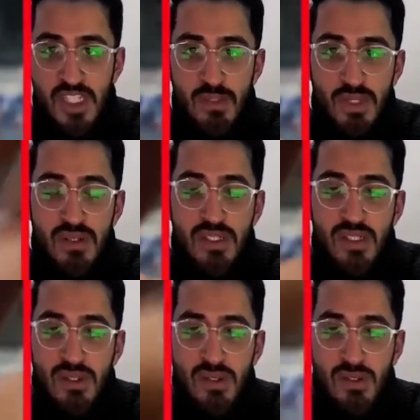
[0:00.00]

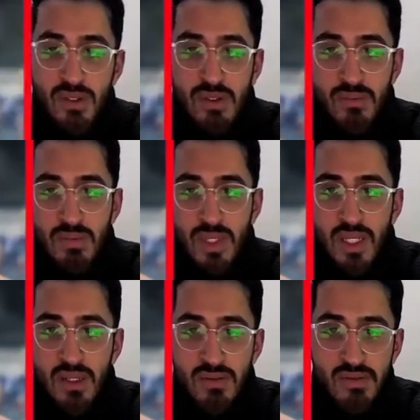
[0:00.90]
Spiritomb.
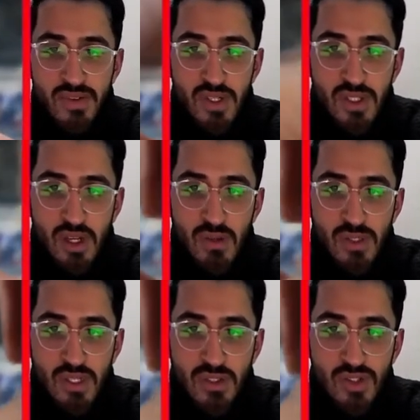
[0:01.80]
First Holo
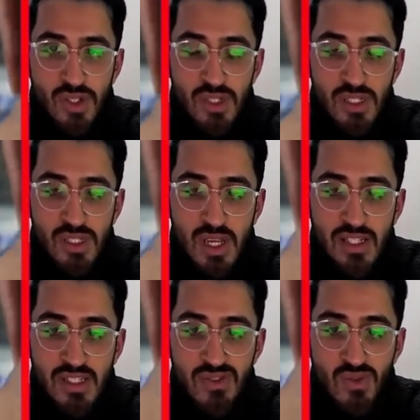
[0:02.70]
Stunjona. So let's
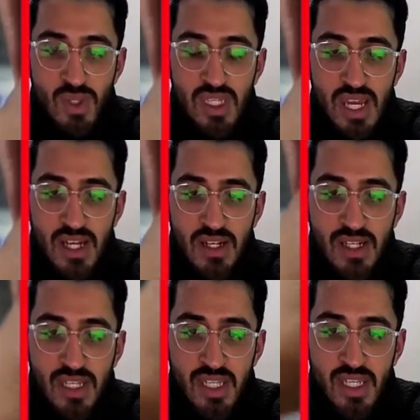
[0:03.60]
see if we get
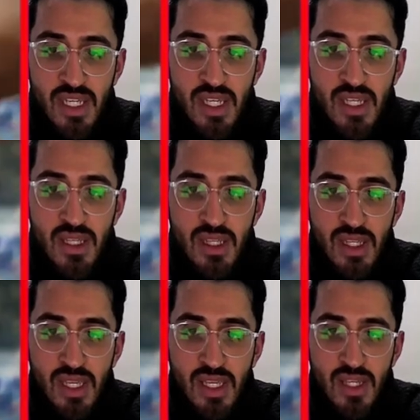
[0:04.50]
any.
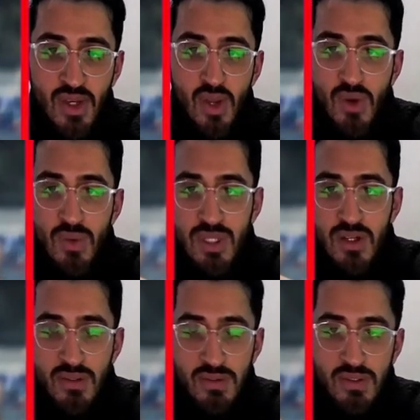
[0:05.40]
No, we
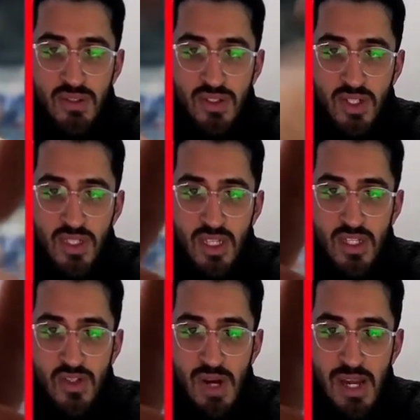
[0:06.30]
don't.
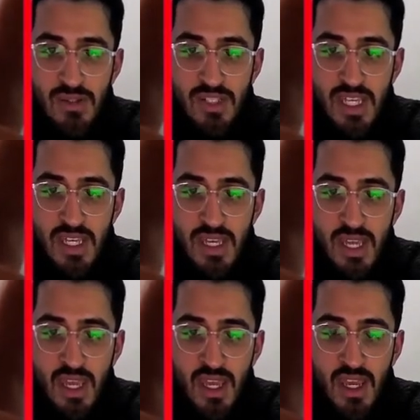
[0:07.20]
Drowsy,
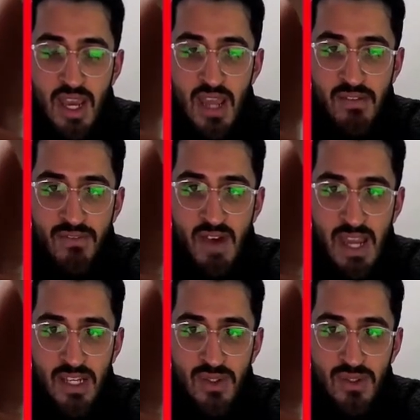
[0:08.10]
and
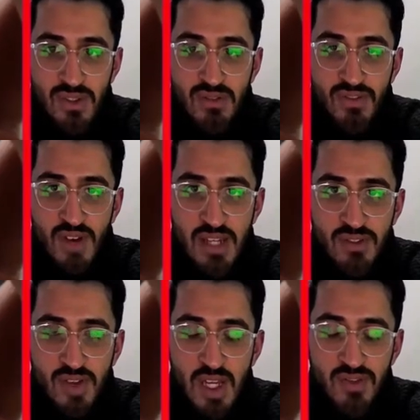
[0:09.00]
final, final,
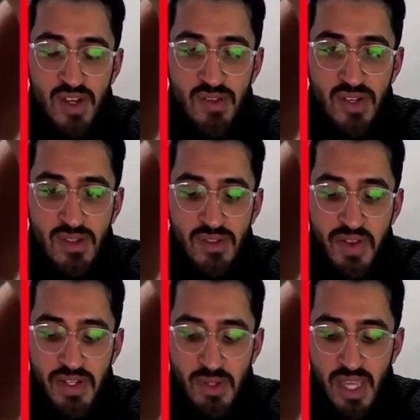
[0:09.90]
final, final, final,
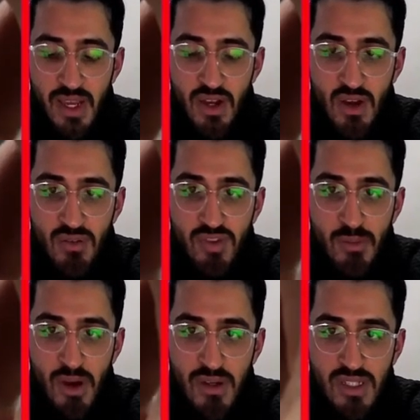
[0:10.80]
final hit of the
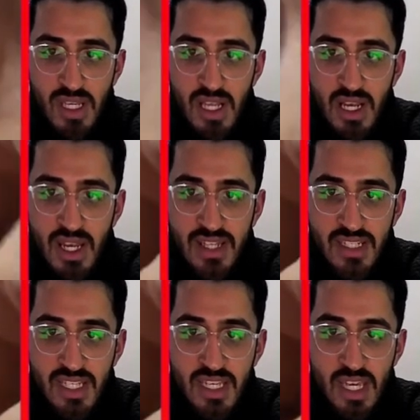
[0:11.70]
box. Let's
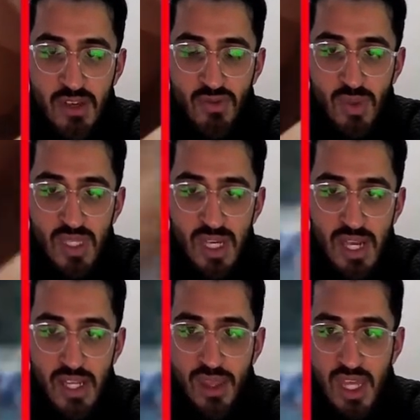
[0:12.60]
see if we get
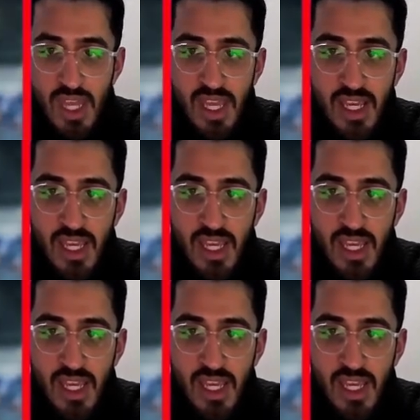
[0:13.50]
anything.